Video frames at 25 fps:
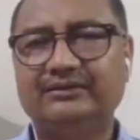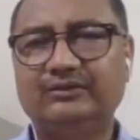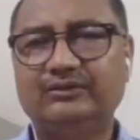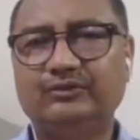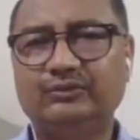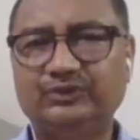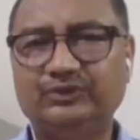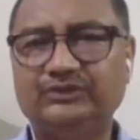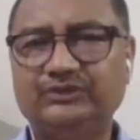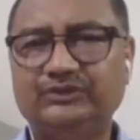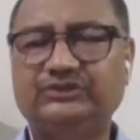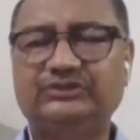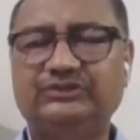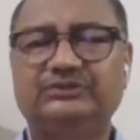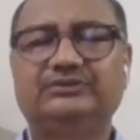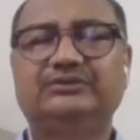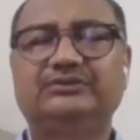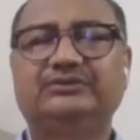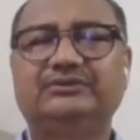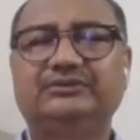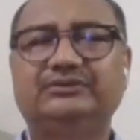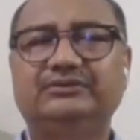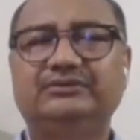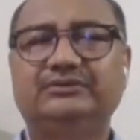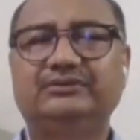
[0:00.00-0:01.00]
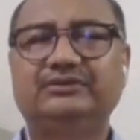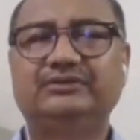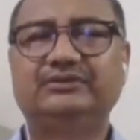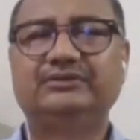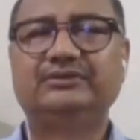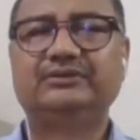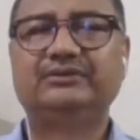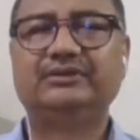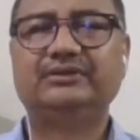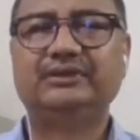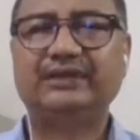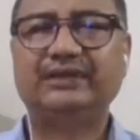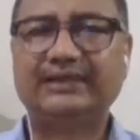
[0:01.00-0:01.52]
which
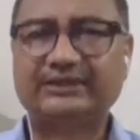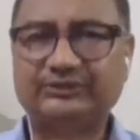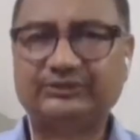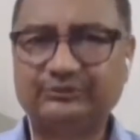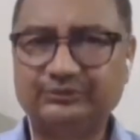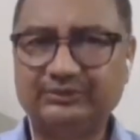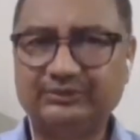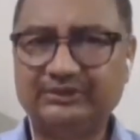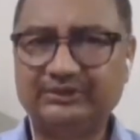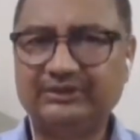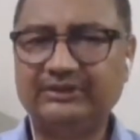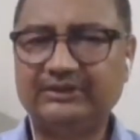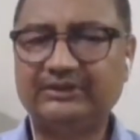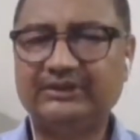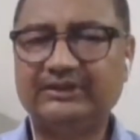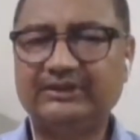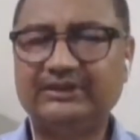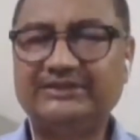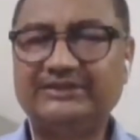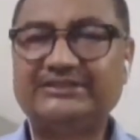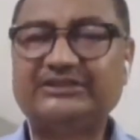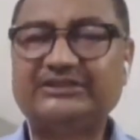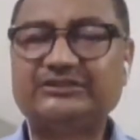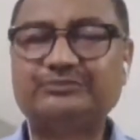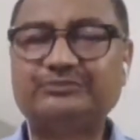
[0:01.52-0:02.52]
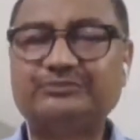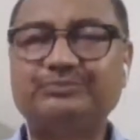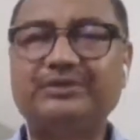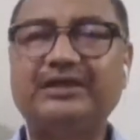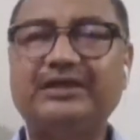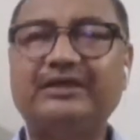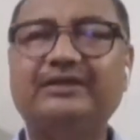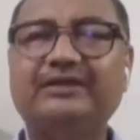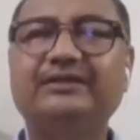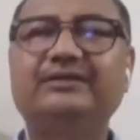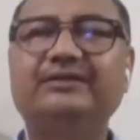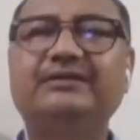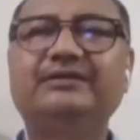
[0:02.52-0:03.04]
actually
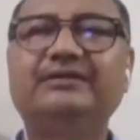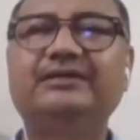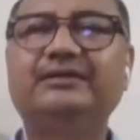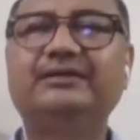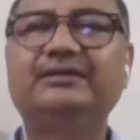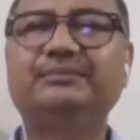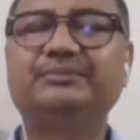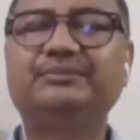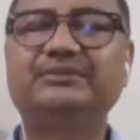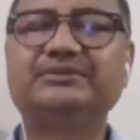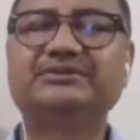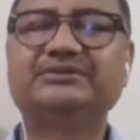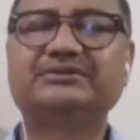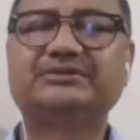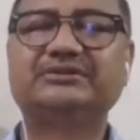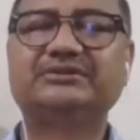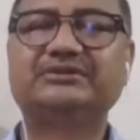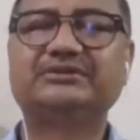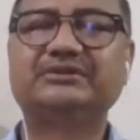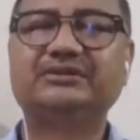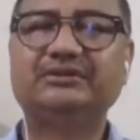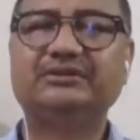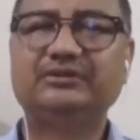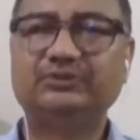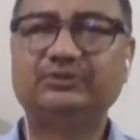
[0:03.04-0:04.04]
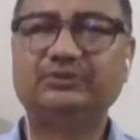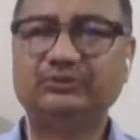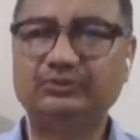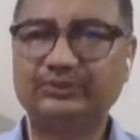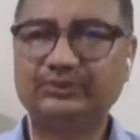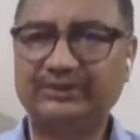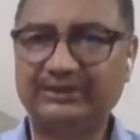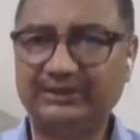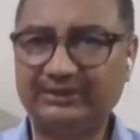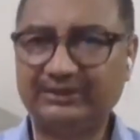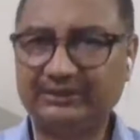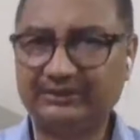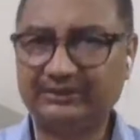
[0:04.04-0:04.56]
inspired a person to
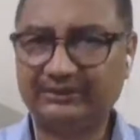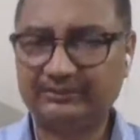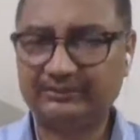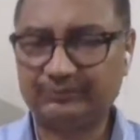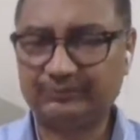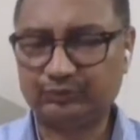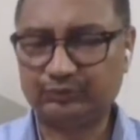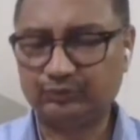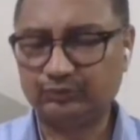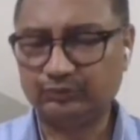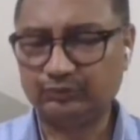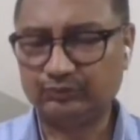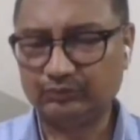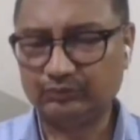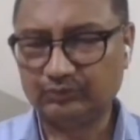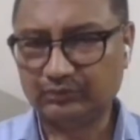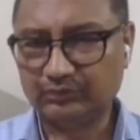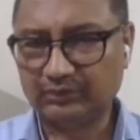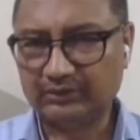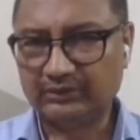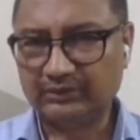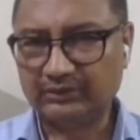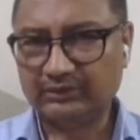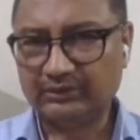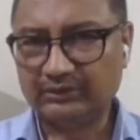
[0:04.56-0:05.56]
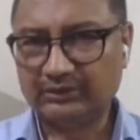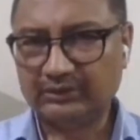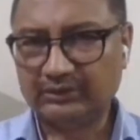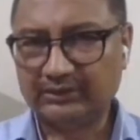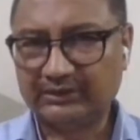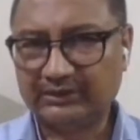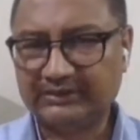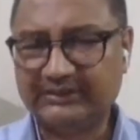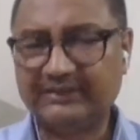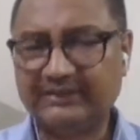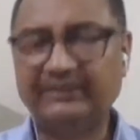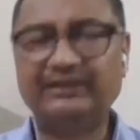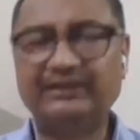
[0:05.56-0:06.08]
kill, to
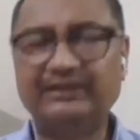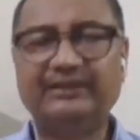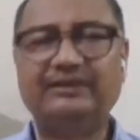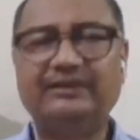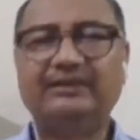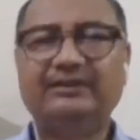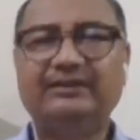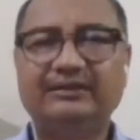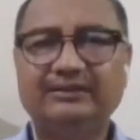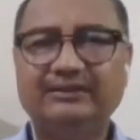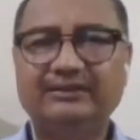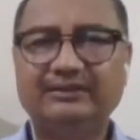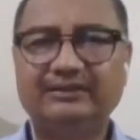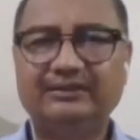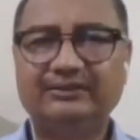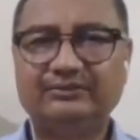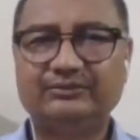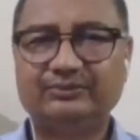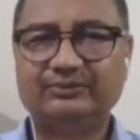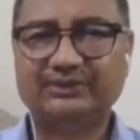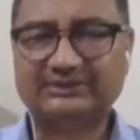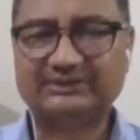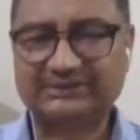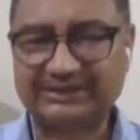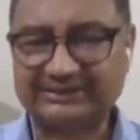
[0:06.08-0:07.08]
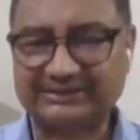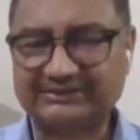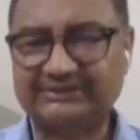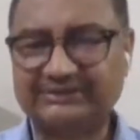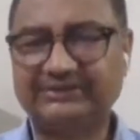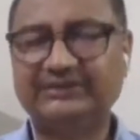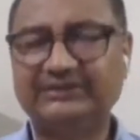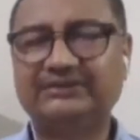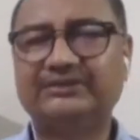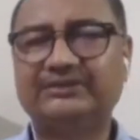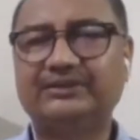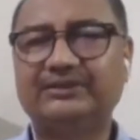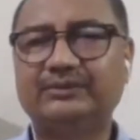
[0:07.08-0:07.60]
kill, to
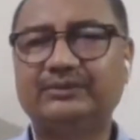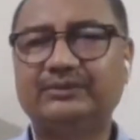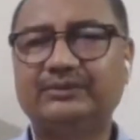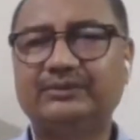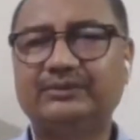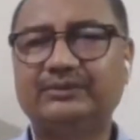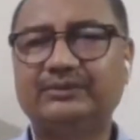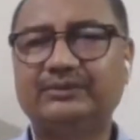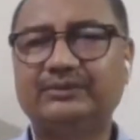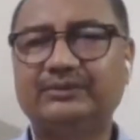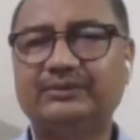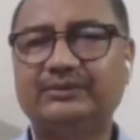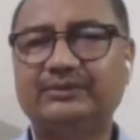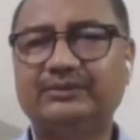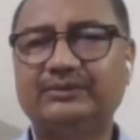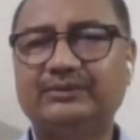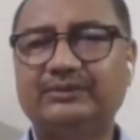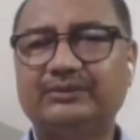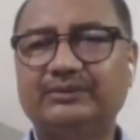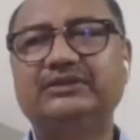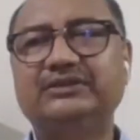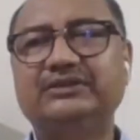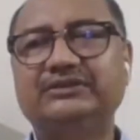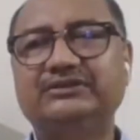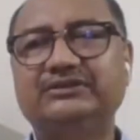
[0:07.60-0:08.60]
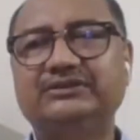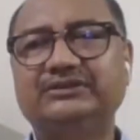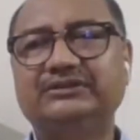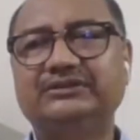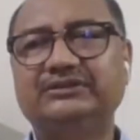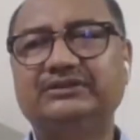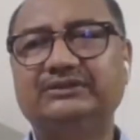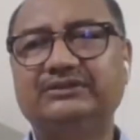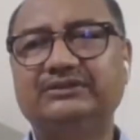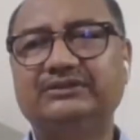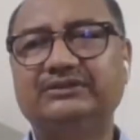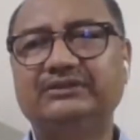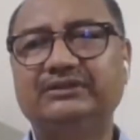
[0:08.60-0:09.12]
assassinate our, our father of the
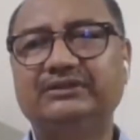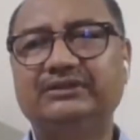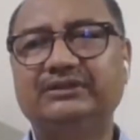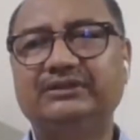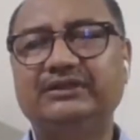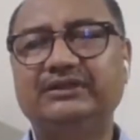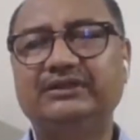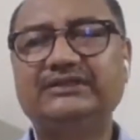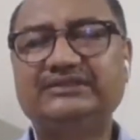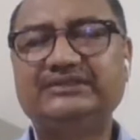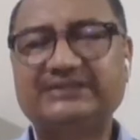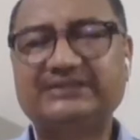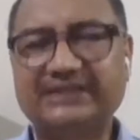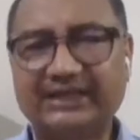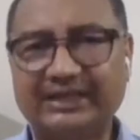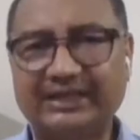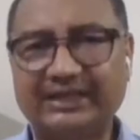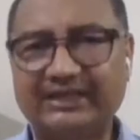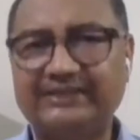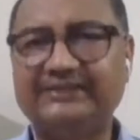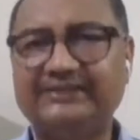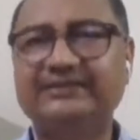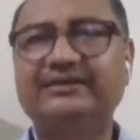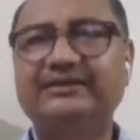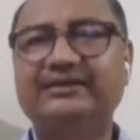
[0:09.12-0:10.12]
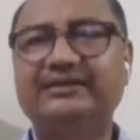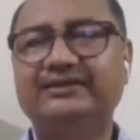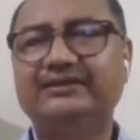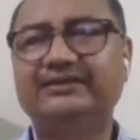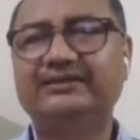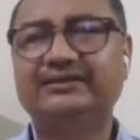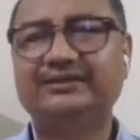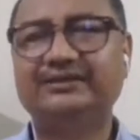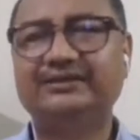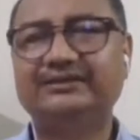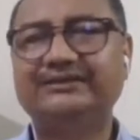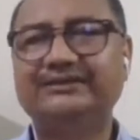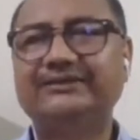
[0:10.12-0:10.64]
nation is the
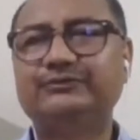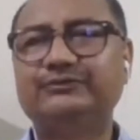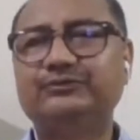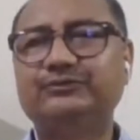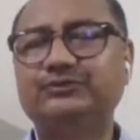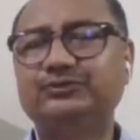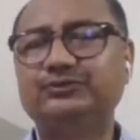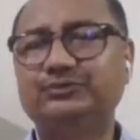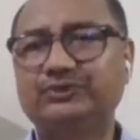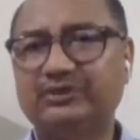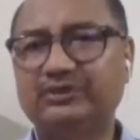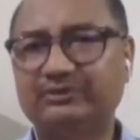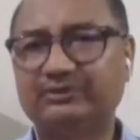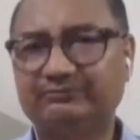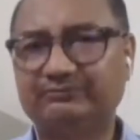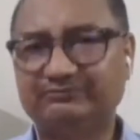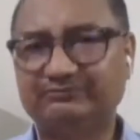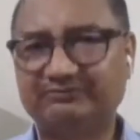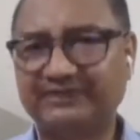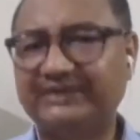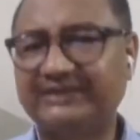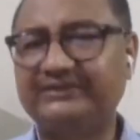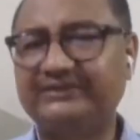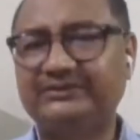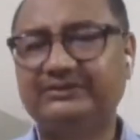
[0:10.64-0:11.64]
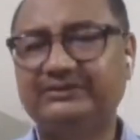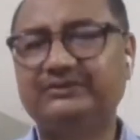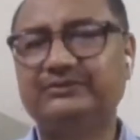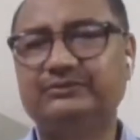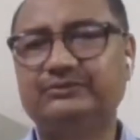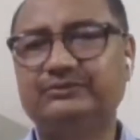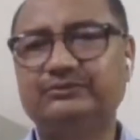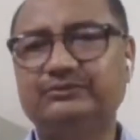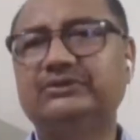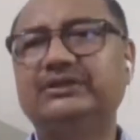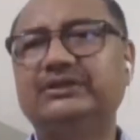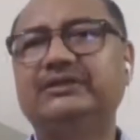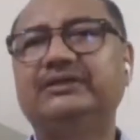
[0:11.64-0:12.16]
idea that we should all fight
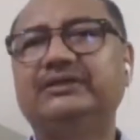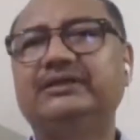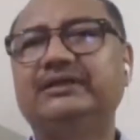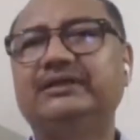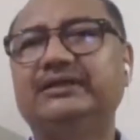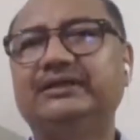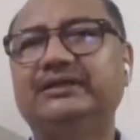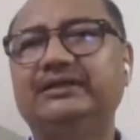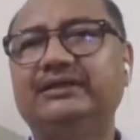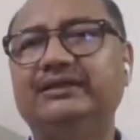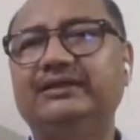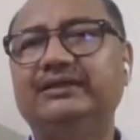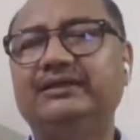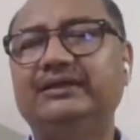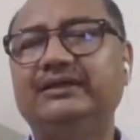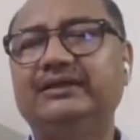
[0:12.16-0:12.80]
tooth and nail.